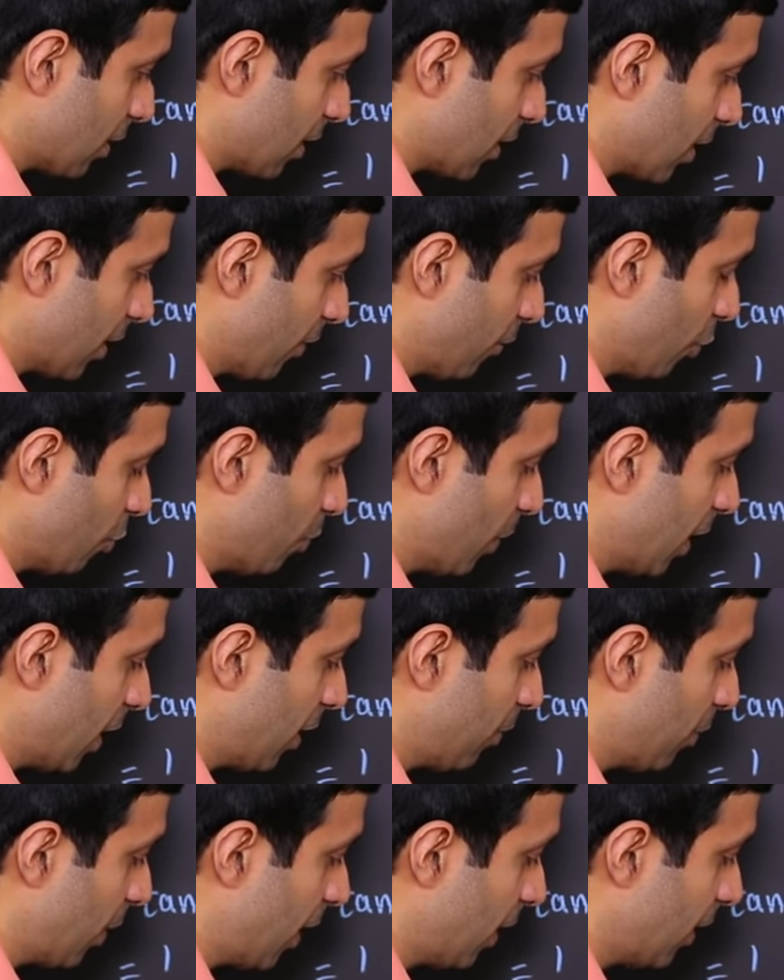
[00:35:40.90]
And if you
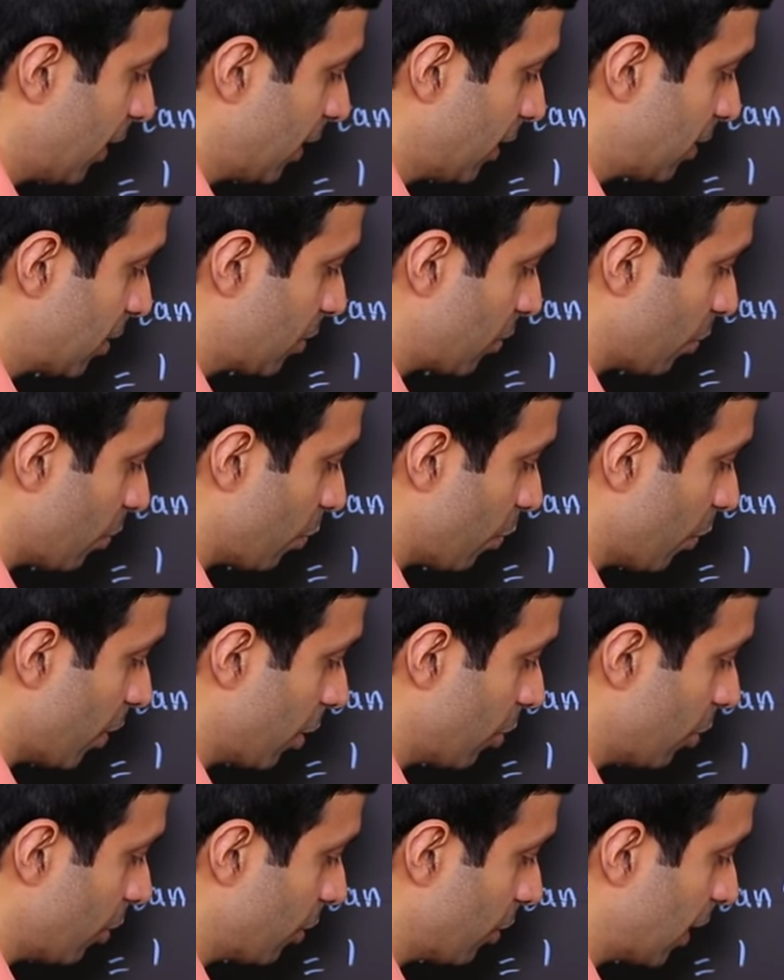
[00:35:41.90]
multiply this, we're
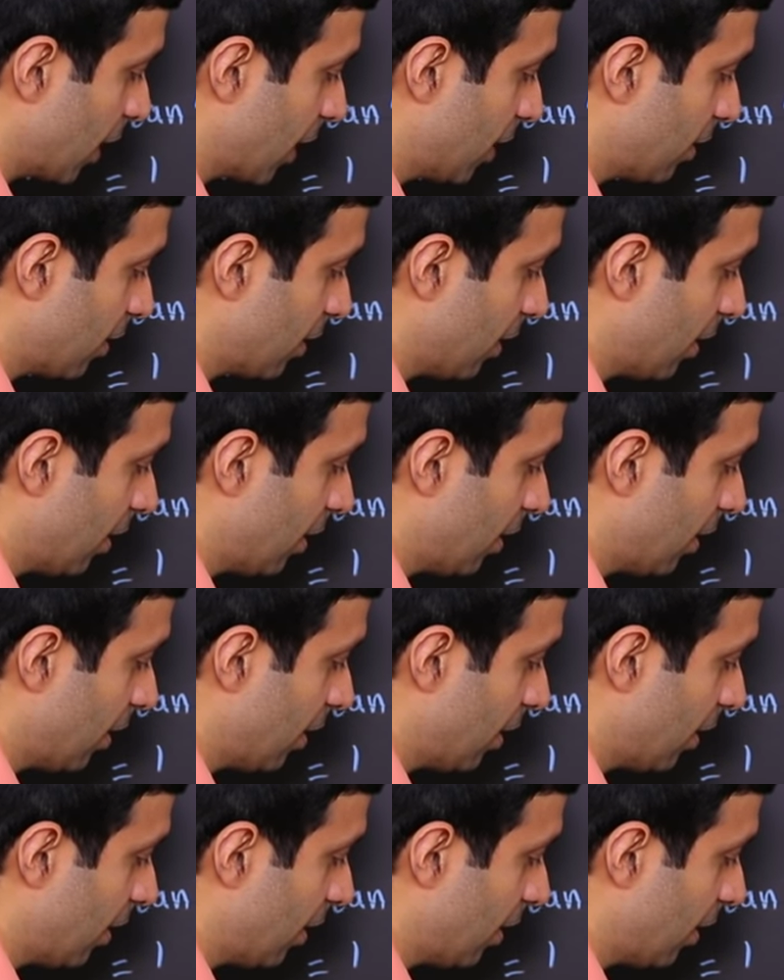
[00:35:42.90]
going to get